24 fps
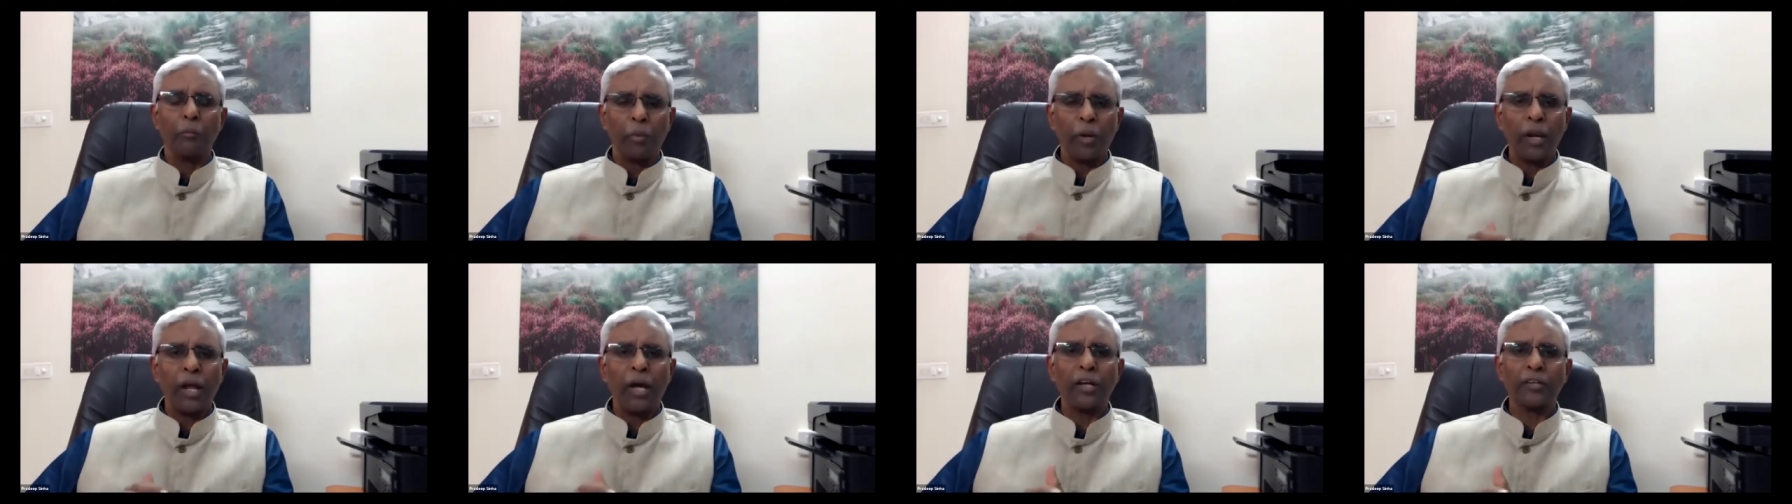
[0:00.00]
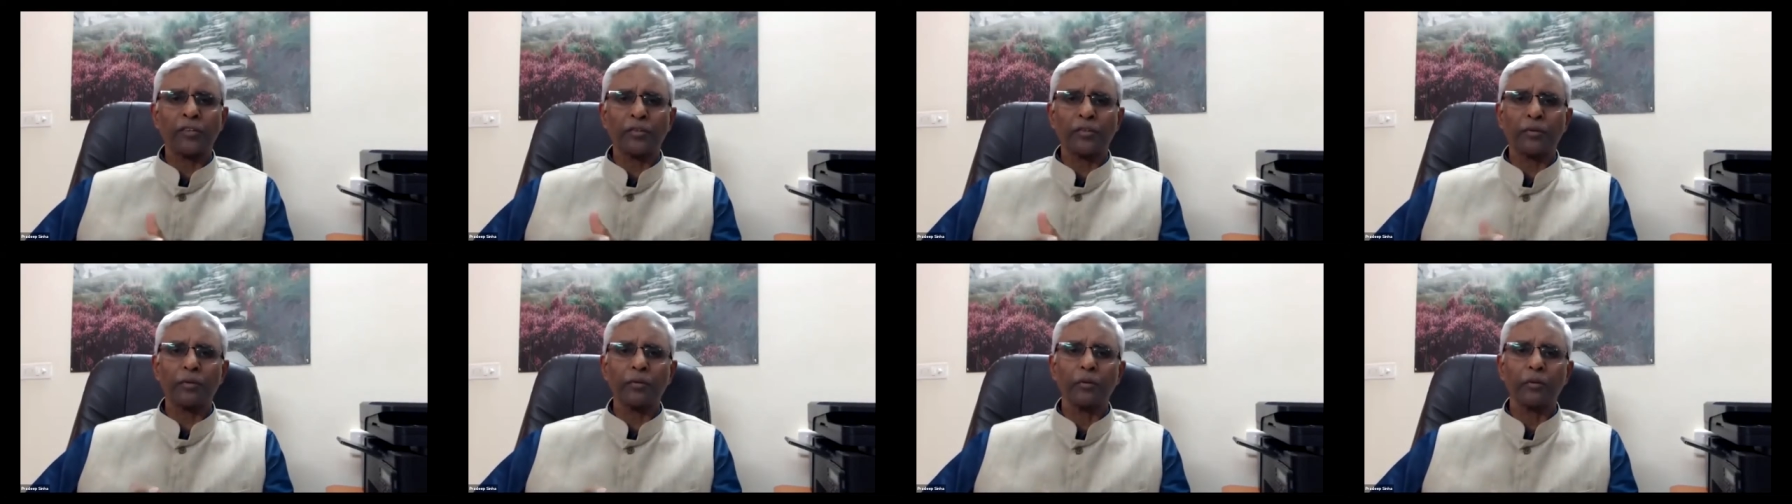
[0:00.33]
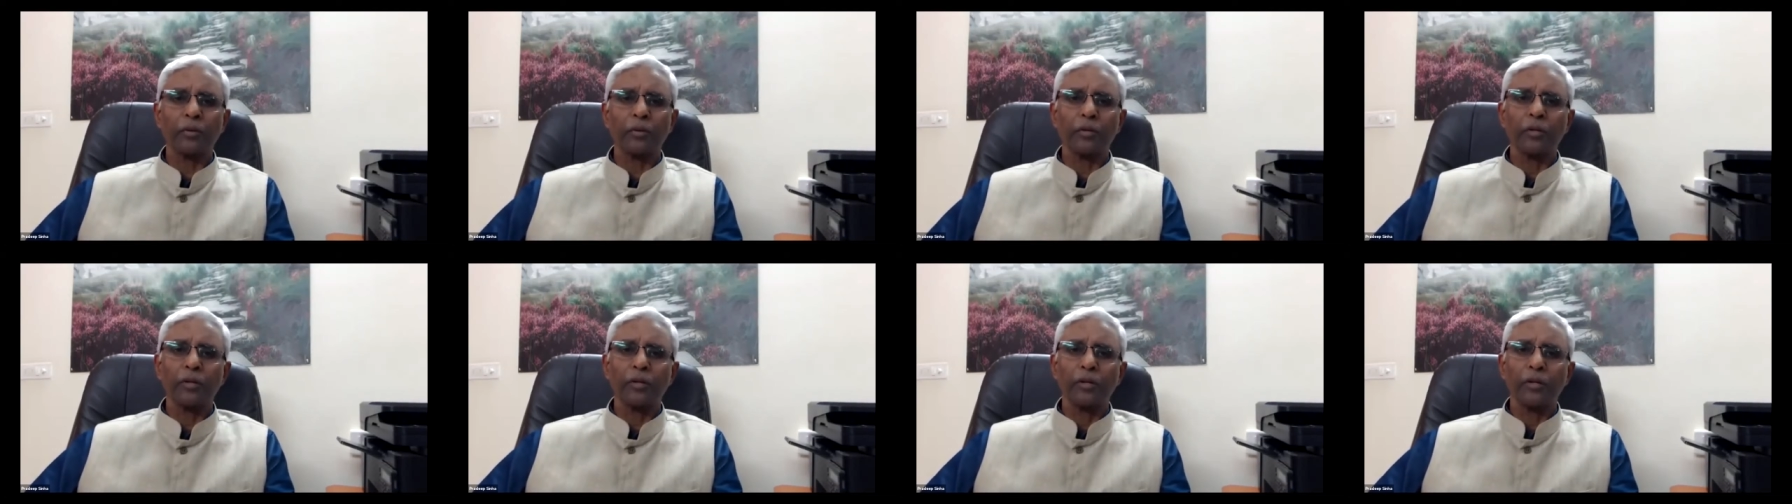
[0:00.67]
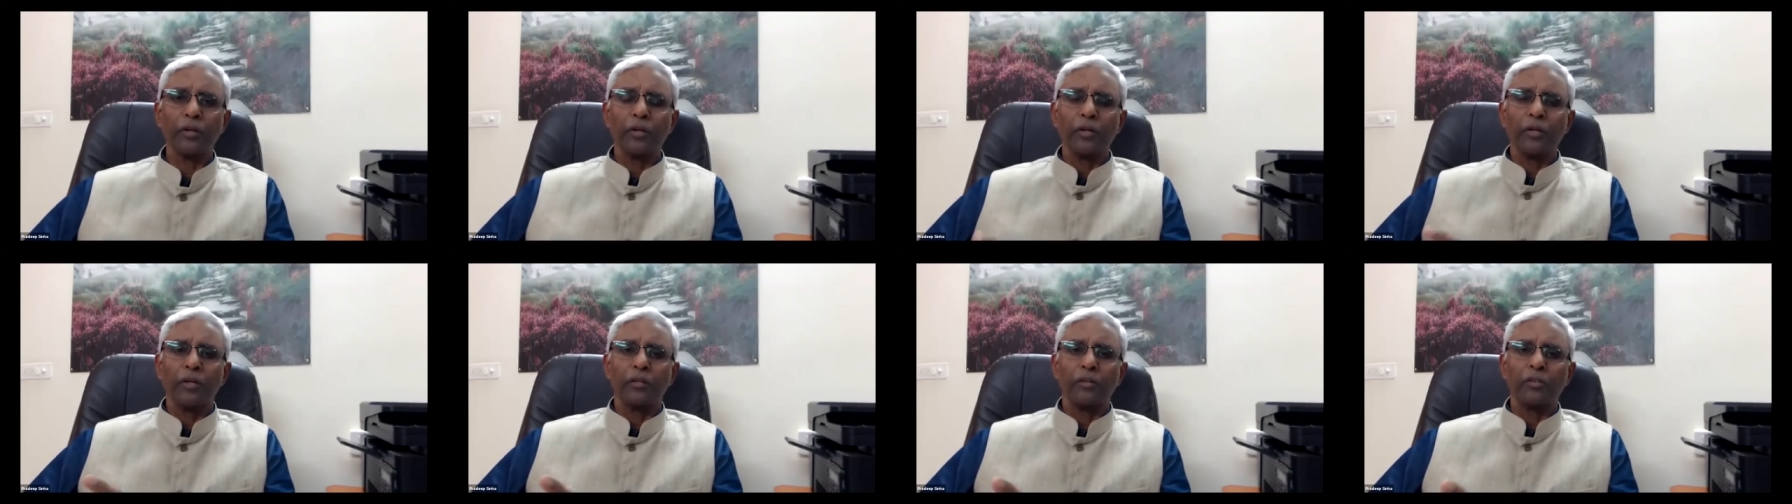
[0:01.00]
plus
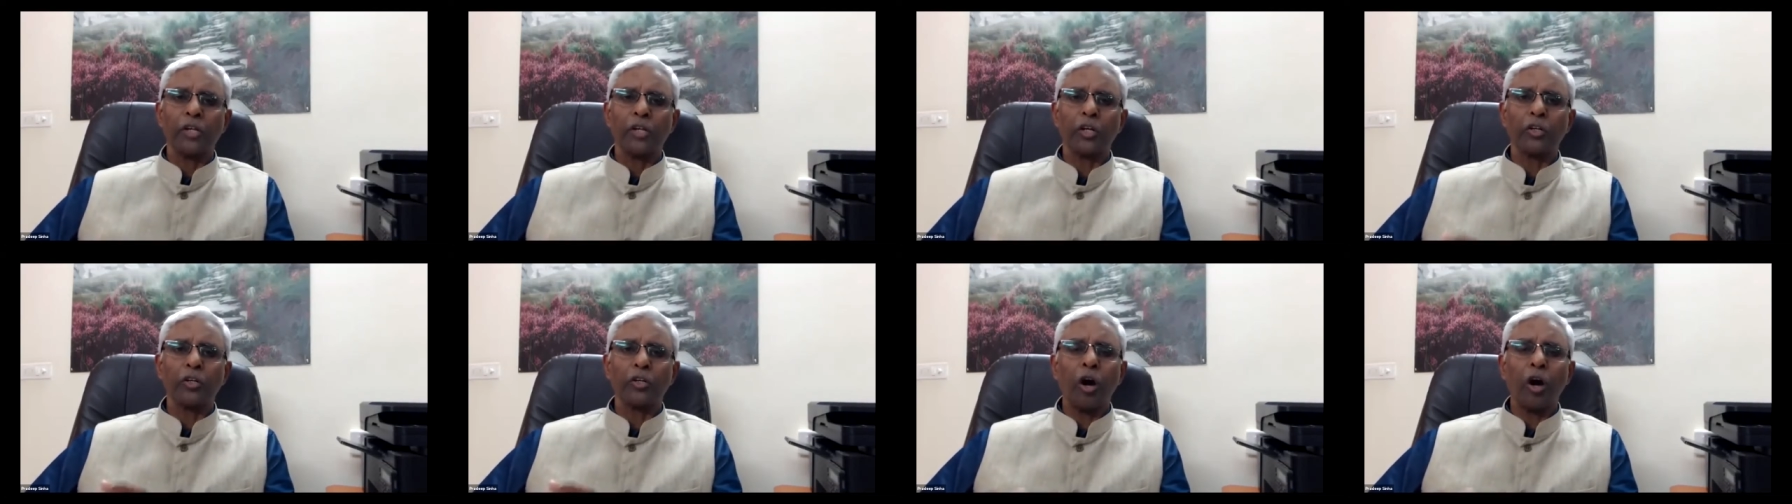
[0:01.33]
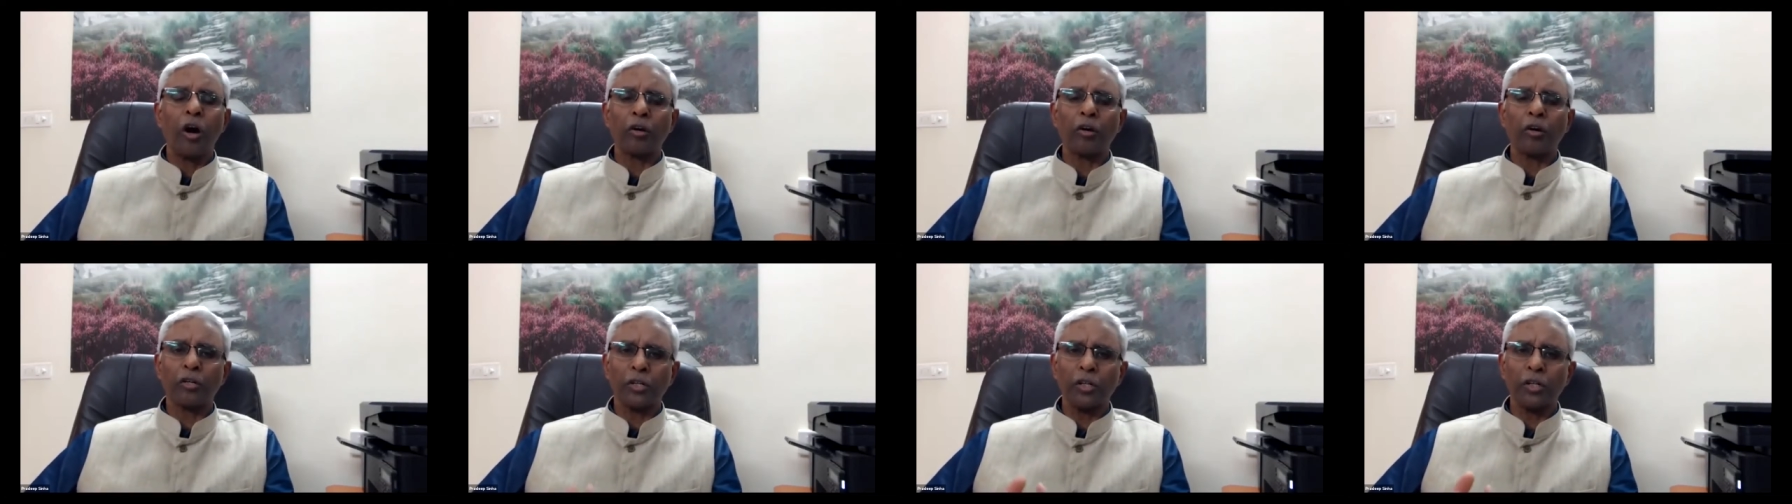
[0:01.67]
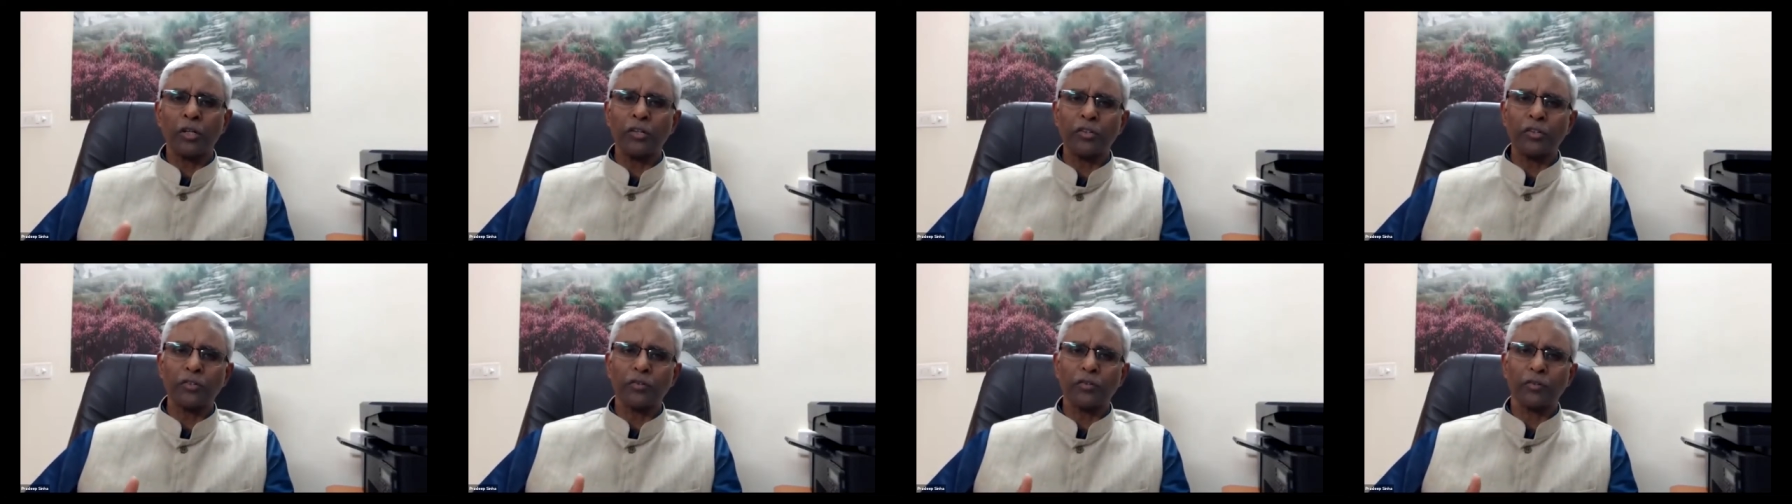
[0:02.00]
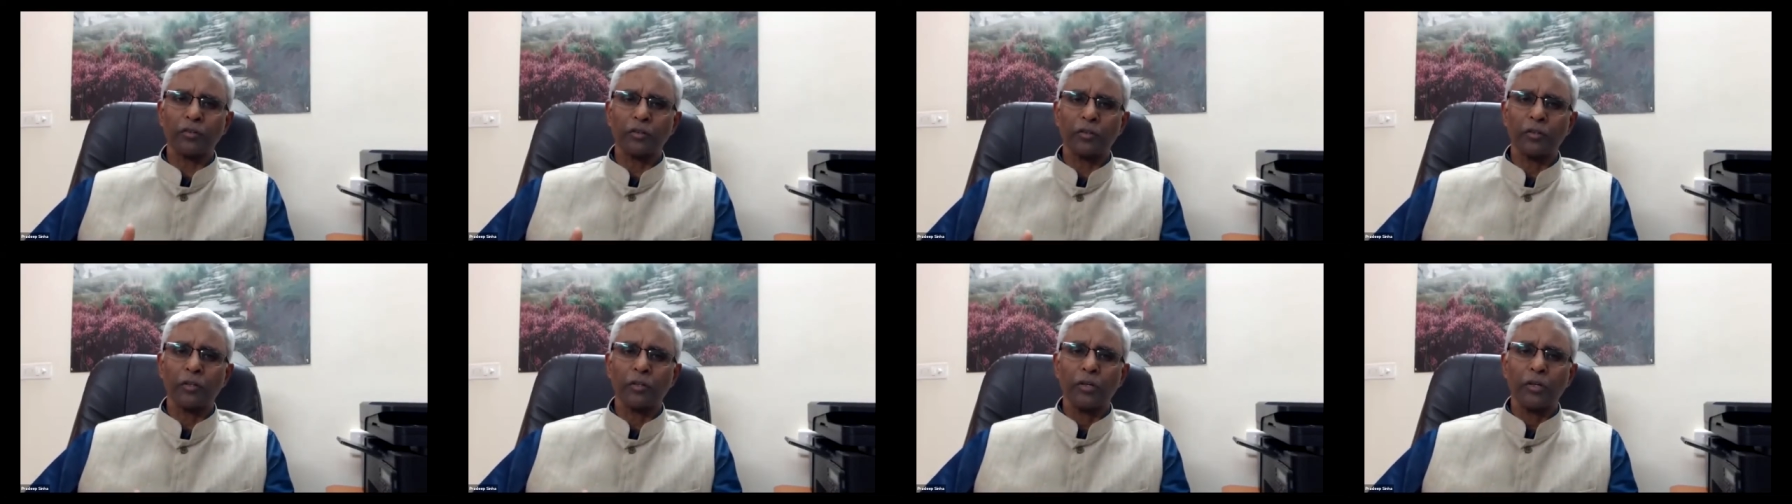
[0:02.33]
the
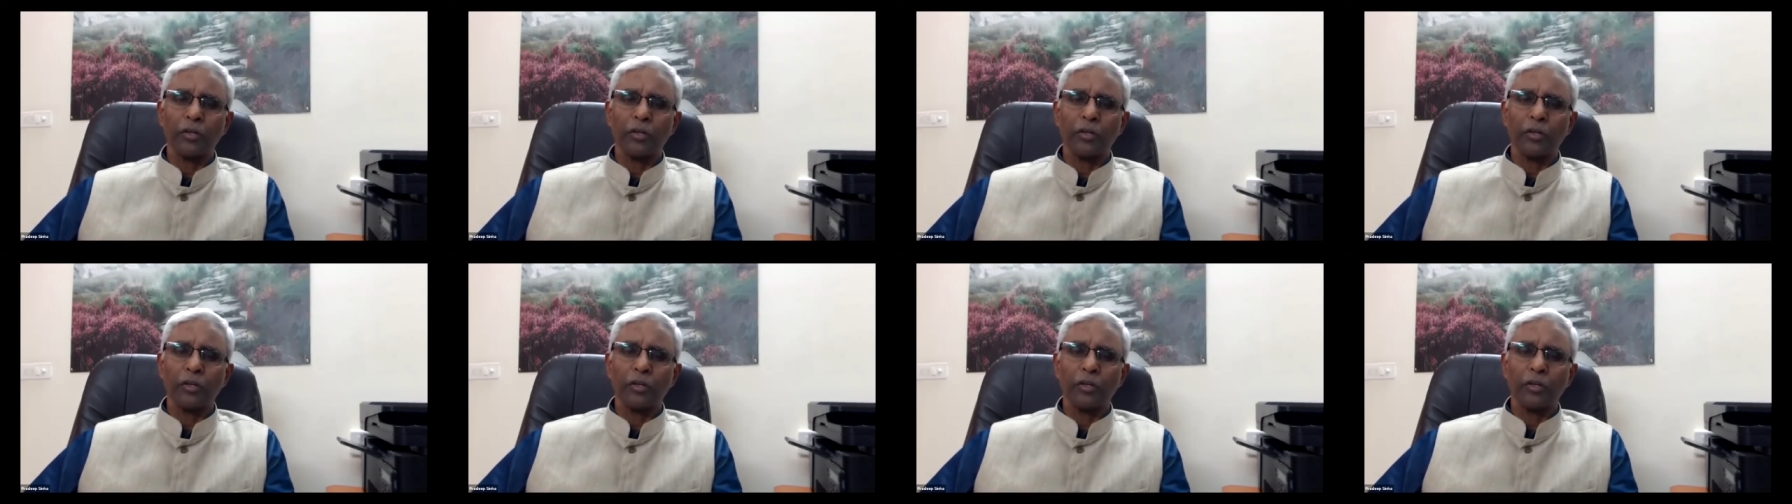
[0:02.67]
doctors